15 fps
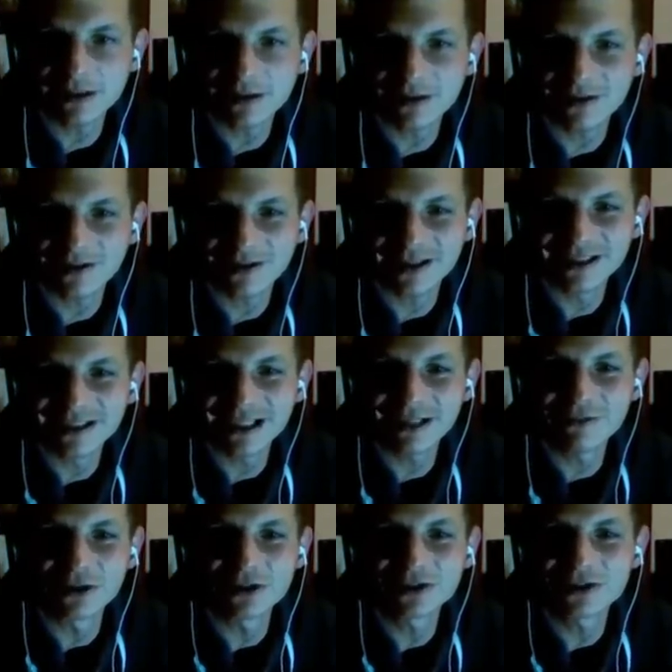
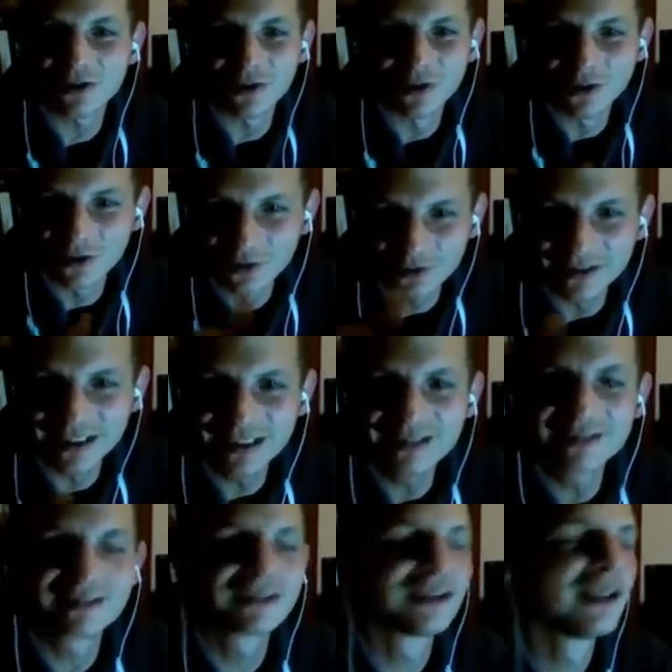endeavors or
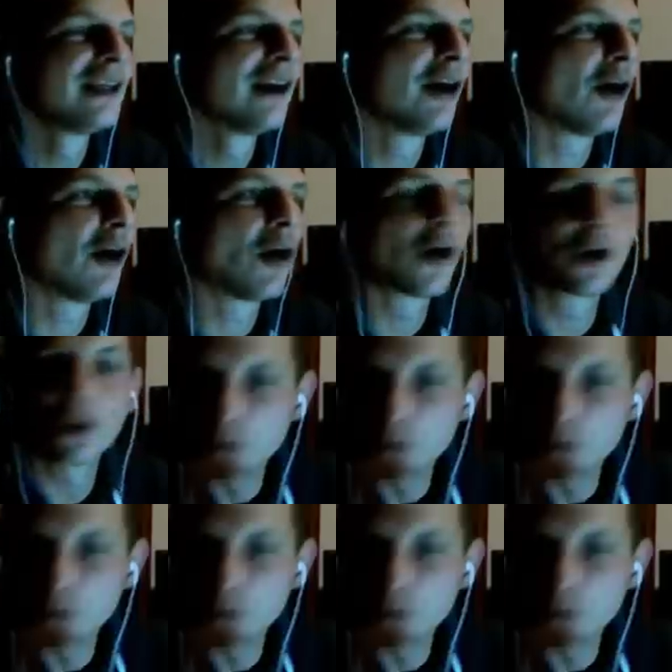needs, or